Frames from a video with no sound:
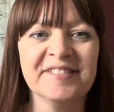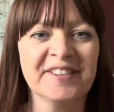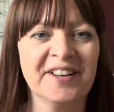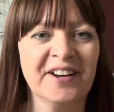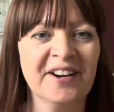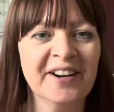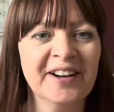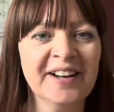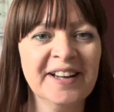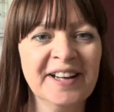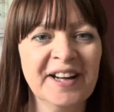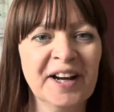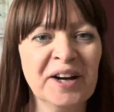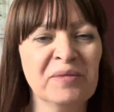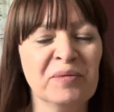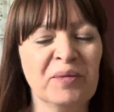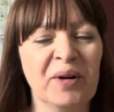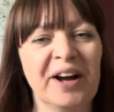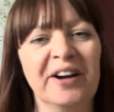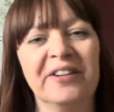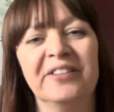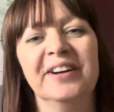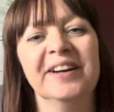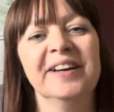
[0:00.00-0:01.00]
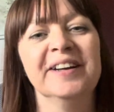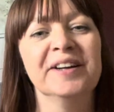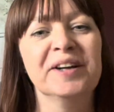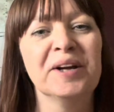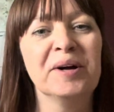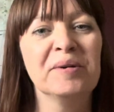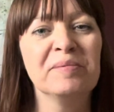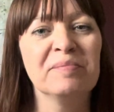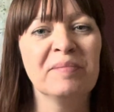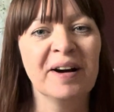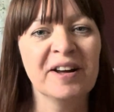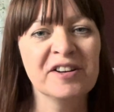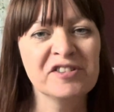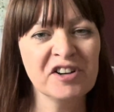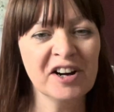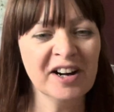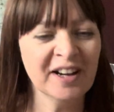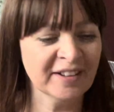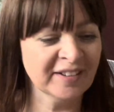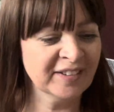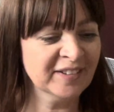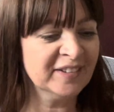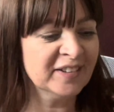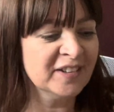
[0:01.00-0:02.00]
I am wearing my
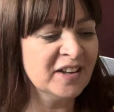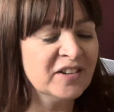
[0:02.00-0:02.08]
dress.